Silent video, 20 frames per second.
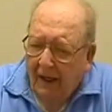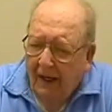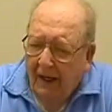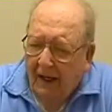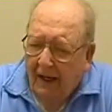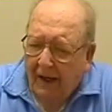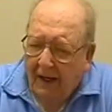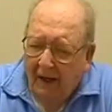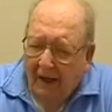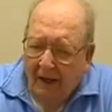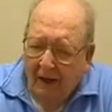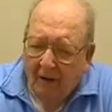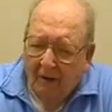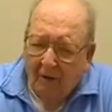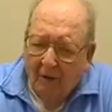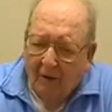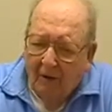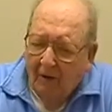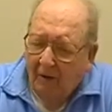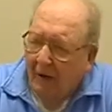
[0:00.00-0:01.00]
and they
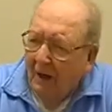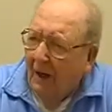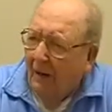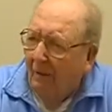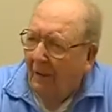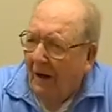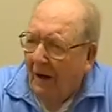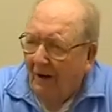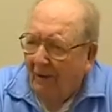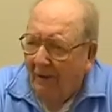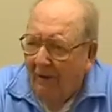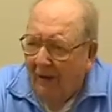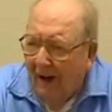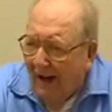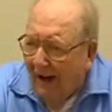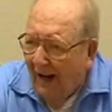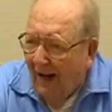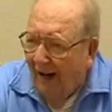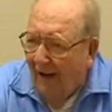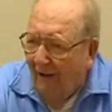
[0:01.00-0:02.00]
were doing about
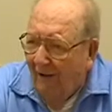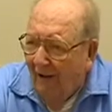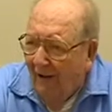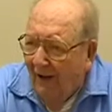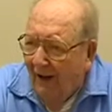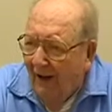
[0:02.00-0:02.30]
five.